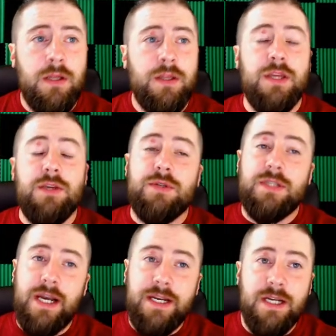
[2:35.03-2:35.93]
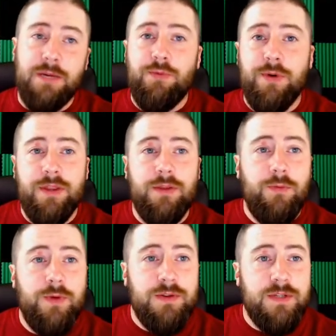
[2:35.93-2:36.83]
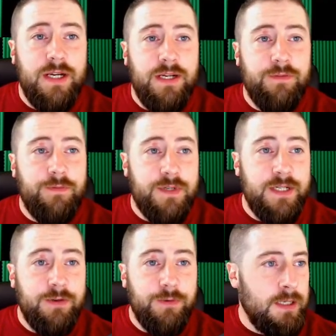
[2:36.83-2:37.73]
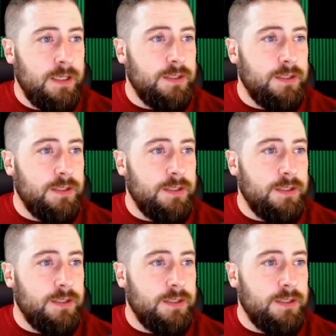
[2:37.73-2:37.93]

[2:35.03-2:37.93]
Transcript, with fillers: that you signed up with when you signed up for SendGrid.